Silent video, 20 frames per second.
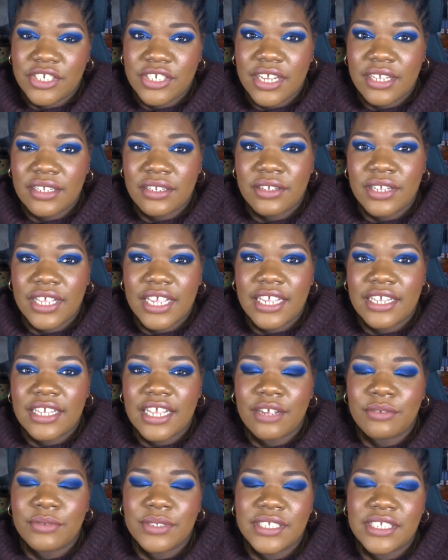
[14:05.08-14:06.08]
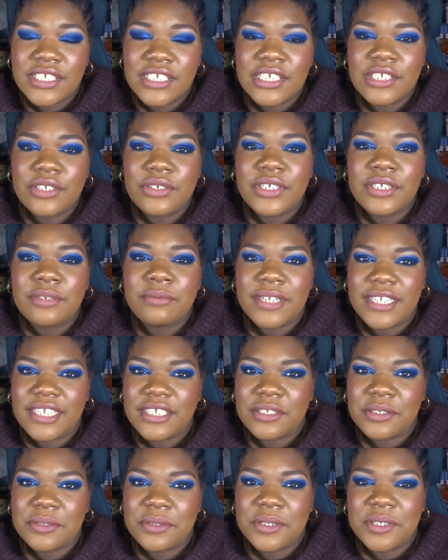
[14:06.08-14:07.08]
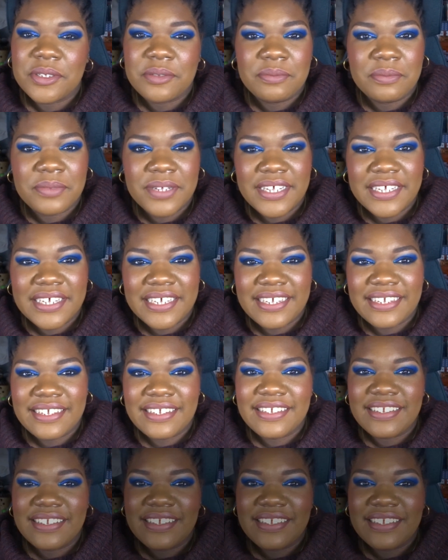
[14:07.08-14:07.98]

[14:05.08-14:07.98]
channel, and I will see you in my next one. Bye.